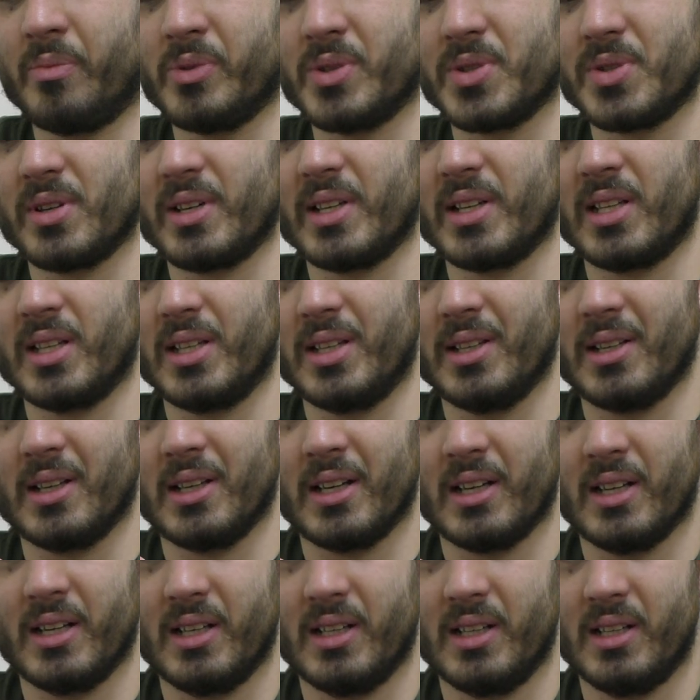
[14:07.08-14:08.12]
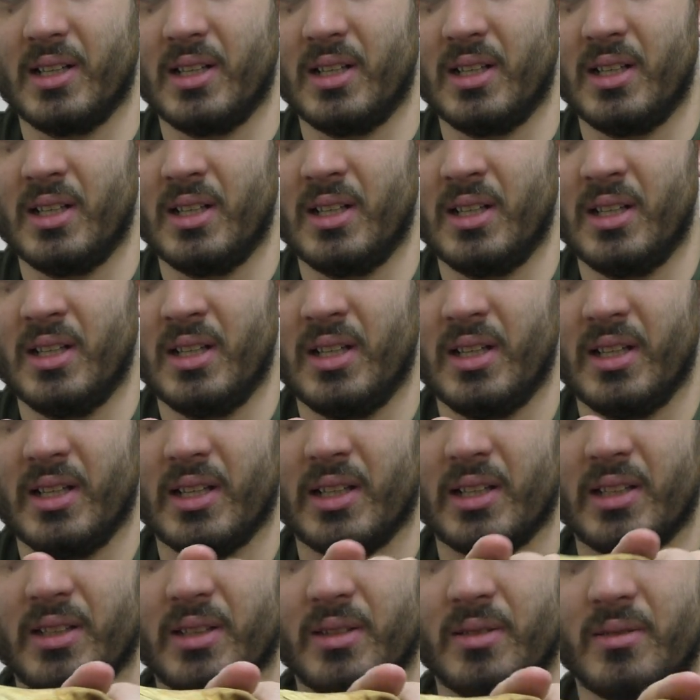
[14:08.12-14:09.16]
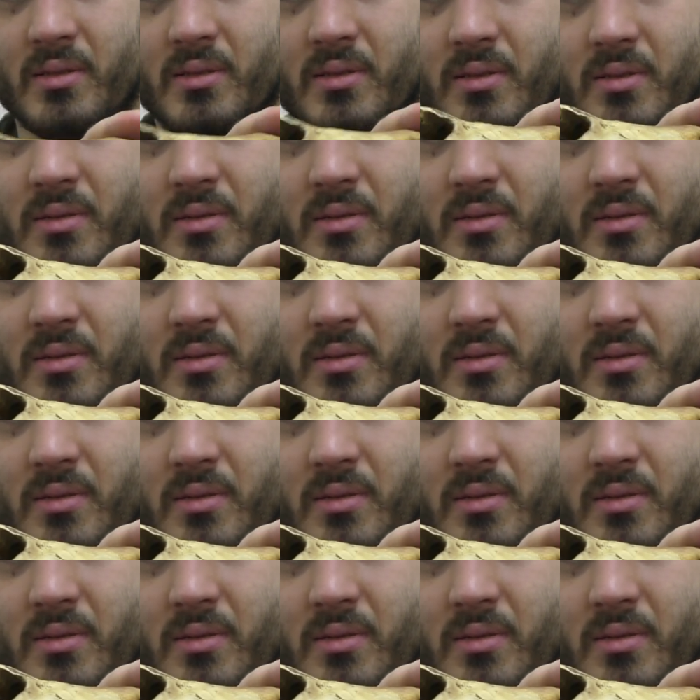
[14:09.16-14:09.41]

was right here. And